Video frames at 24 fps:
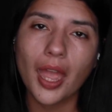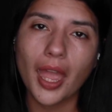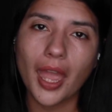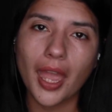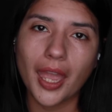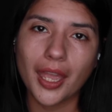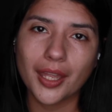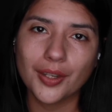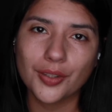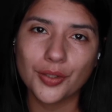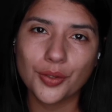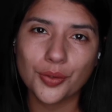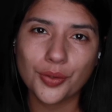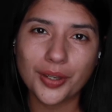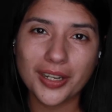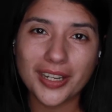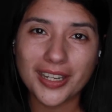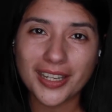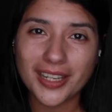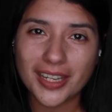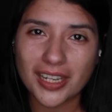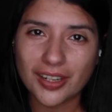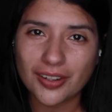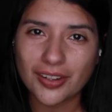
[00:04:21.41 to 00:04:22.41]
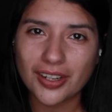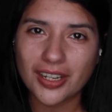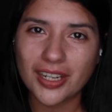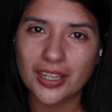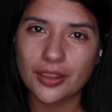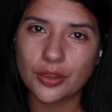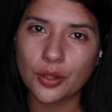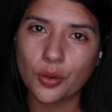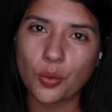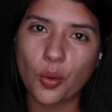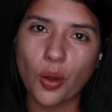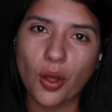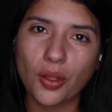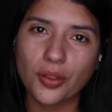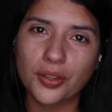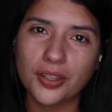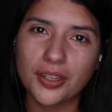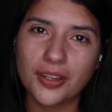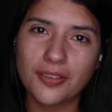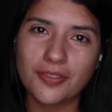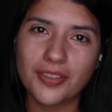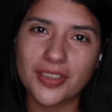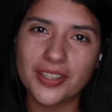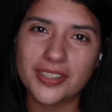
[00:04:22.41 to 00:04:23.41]
and you could hear it in the
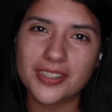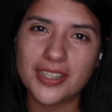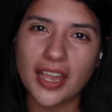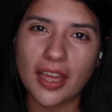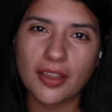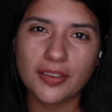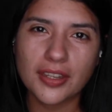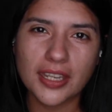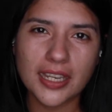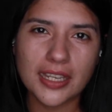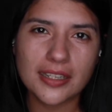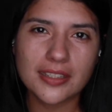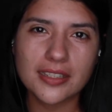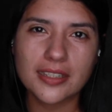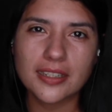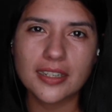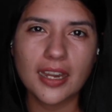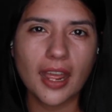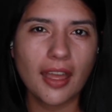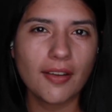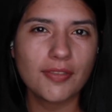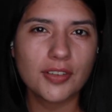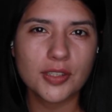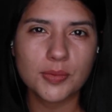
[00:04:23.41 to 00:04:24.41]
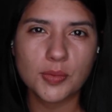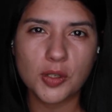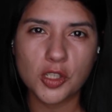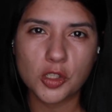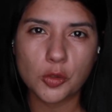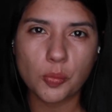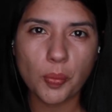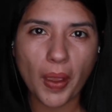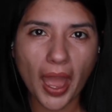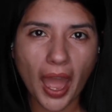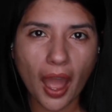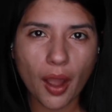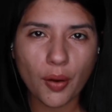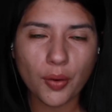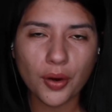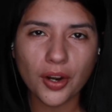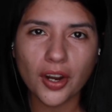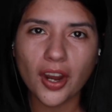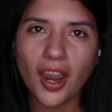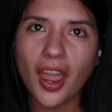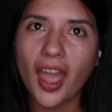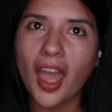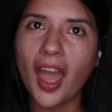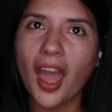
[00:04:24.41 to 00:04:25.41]
quality of the sound, like it didn't have as much
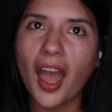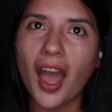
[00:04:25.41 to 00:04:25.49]
power.